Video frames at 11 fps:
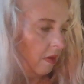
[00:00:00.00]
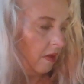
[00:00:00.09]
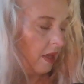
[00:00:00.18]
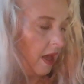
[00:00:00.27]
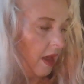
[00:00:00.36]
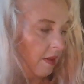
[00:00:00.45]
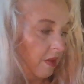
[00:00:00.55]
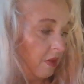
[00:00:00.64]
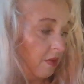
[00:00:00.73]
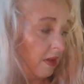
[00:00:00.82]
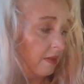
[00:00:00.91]
Yeah,
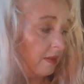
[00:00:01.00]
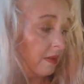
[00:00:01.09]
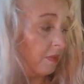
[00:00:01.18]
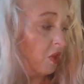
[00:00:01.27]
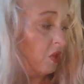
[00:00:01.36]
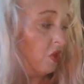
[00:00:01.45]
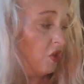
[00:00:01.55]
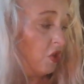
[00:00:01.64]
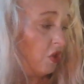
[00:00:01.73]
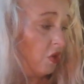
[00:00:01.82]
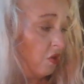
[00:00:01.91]
you had some
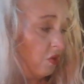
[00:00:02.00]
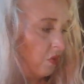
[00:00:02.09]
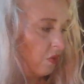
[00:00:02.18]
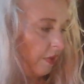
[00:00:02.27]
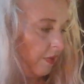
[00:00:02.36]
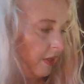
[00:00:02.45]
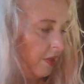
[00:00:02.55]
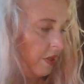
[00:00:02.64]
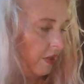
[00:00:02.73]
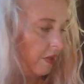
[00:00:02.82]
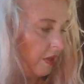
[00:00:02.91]
huge
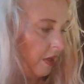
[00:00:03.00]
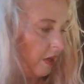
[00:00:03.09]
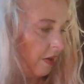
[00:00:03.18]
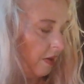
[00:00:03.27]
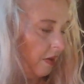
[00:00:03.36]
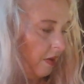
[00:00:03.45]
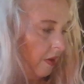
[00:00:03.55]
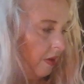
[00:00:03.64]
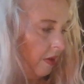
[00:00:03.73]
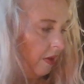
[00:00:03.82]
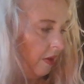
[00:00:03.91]
revelations here.
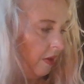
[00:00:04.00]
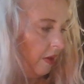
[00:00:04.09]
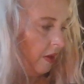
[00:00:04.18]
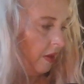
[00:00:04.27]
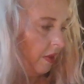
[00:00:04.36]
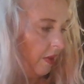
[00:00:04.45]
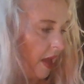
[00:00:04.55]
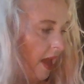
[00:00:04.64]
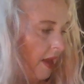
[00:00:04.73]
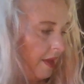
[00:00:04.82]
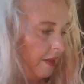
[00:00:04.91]

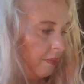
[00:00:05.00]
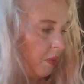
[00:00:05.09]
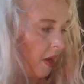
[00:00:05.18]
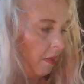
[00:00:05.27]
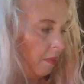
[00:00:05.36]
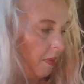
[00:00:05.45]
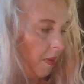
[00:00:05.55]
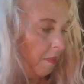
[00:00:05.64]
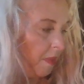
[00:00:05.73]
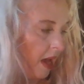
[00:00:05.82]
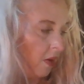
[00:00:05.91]
That has brought
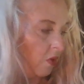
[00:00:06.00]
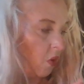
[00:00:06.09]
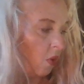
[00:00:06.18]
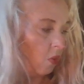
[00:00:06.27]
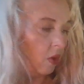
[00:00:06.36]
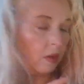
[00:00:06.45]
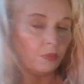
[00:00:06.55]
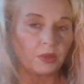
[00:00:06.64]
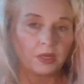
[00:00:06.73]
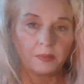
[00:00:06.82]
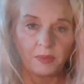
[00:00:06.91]
about or will
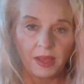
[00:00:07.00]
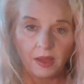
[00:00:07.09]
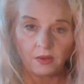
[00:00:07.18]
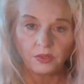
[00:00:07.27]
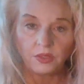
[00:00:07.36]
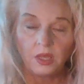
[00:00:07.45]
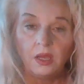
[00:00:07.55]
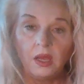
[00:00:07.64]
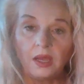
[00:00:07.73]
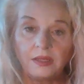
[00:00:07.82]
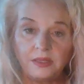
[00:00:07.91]
bring about
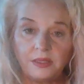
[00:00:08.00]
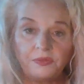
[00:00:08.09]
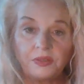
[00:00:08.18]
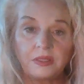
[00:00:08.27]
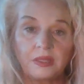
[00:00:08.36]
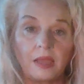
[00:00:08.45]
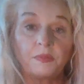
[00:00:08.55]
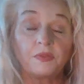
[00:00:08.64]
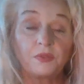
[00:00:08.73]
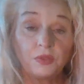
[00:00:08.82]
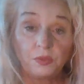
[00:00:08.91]
a different type
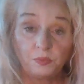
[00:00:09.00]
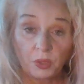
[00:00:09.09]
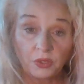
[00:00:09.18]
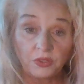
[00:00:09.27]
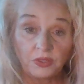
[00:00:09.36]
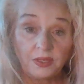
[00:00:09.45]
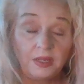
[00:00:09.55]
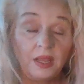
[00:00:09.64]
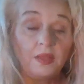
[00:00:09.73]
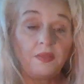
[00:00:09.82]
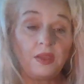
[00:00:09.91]
of
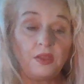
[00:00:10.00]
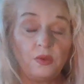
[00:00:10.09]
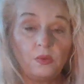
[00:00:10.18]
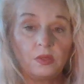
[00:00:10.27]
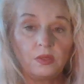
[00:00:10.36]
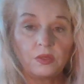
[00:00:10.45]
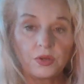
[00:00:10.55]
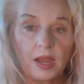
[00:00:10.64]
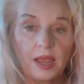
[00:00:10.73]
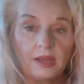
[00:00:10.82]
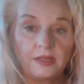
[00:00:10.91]
person that you will
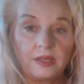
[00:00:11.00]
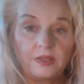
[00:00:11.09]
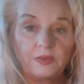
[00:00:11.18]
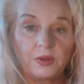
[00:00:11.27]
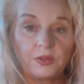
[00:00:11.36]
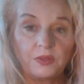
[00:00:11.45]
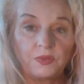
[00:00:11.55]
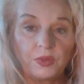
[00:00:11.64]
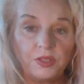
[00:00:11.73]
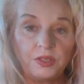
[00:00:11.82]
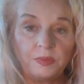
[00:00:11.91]
attract as far as
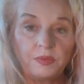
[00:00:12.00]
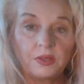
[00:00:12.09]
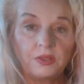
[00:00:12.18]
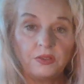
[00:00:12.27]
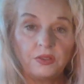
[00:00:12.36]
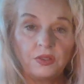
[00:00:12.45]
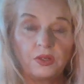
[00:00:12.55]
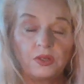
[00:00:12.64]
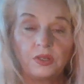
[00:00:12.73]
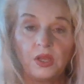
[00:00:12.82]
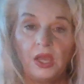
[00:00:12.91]
friendships are
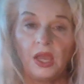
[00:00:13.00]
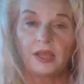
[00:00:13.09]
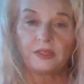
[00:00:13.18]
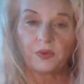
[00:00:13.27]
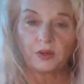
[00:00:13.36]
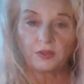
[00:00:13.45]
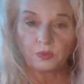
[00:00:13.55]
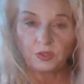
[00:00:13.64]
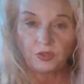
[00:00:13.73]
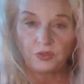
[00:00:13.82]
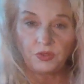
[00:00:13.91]
concerned, as far as
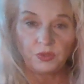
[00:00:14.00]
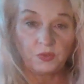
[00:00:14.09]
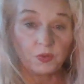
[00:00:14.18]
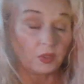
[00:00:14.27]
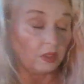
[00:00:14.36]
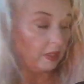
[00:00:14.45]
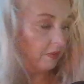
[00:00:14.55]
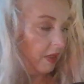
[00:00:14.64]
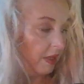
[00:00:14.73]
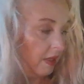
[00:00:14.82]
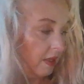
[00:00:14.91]
what you do for a
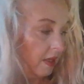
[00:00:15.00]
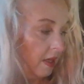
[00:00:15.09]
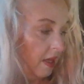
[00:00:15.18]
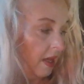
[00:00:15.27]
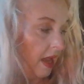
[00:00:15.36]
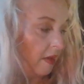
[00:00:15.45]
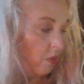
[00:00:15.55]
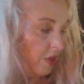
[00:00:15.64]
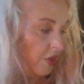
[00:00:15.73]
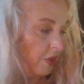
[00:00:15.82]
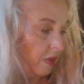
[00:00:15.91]
living and
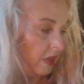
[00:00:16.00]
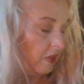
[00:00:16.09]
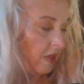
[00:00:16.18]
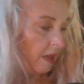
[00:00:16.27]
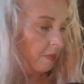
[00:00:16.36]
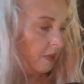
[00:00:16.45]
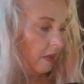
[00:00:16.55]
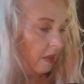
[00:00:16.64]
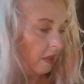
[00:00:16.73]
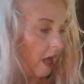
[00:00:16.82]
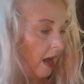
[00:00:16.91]
what you accept.
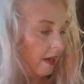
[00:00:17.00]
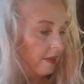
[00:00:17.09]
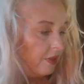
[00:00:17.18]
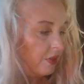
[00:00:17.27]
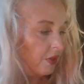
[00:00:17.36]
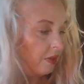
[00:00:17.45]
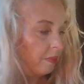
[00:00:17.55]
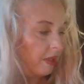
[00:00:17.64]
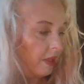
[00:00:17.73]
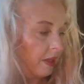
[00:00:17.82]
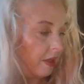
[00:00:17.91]
A lot of
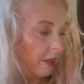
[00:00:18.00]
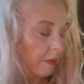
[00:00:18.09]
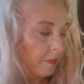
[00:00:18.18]
discernment here.